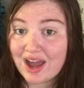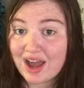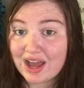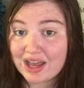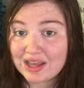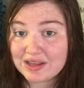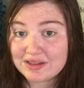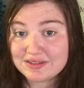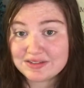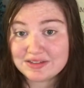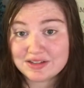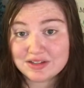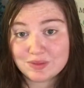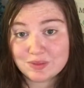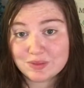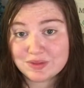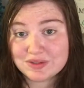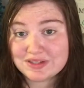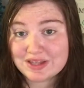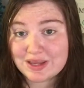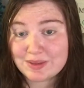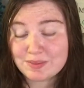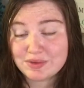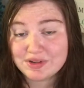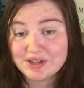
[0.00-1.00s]
I still was
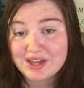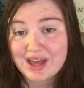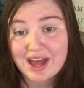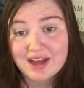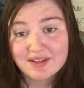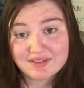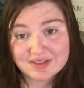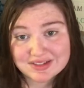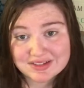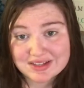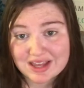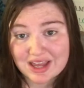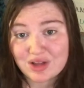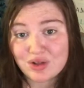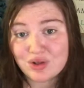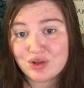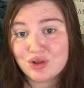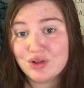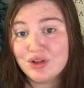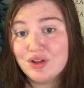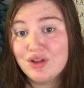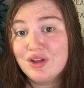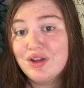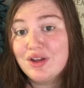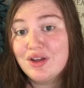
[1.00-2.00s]
able to have a cycle
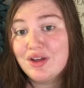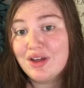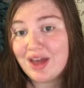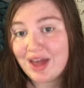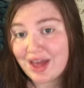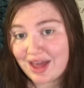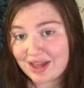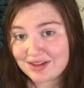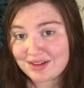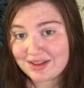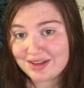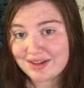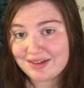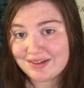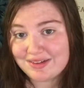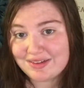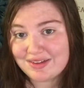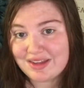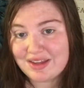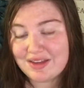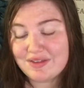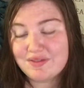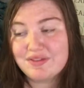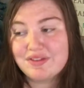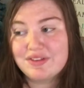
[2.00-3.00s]
and
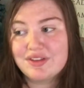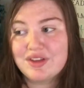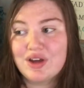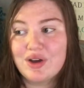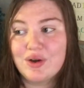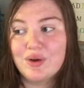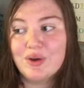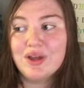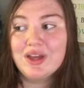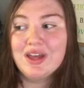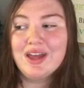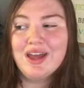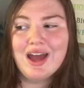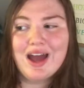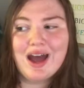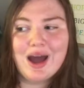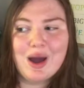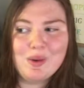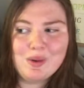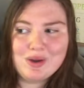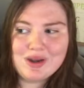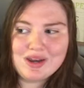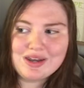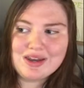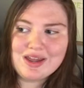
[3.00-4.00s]
conceive. So I
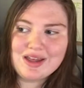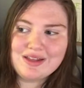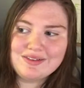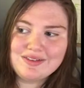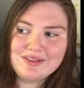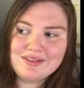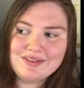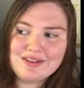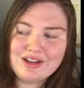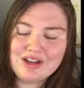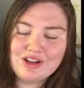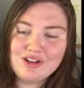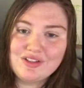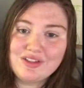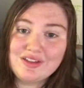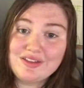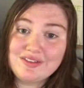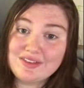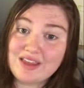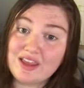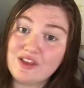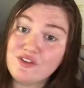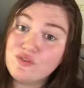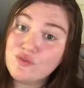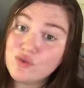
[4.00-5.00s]
wouldn't necessarily
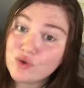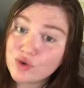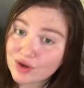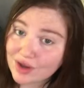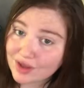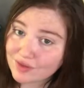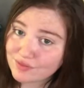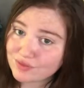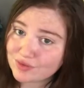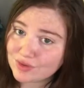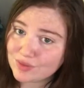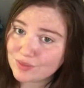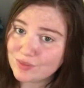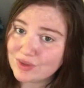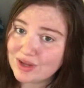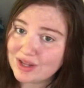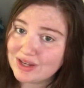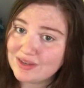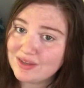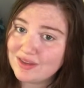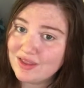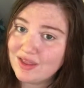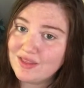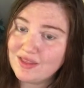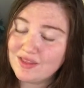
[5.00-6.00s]
say for
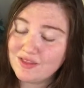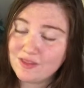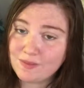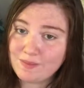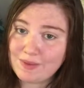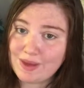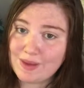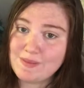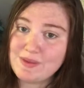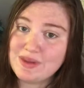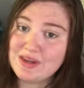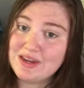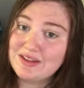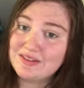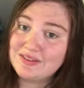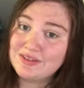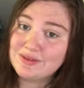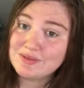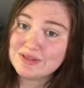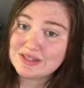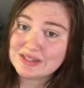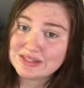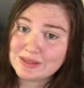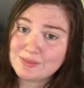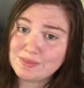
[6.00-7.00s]
everyone that the baby needs to
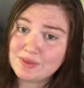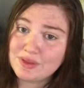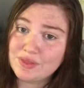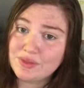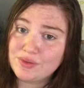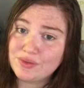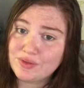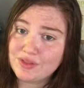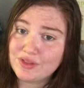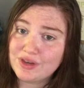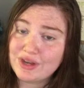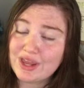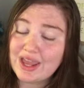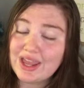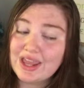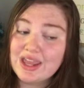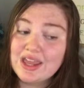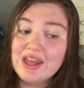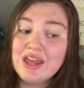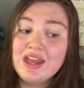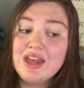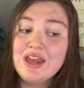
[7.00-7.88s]
be sleeping through the night.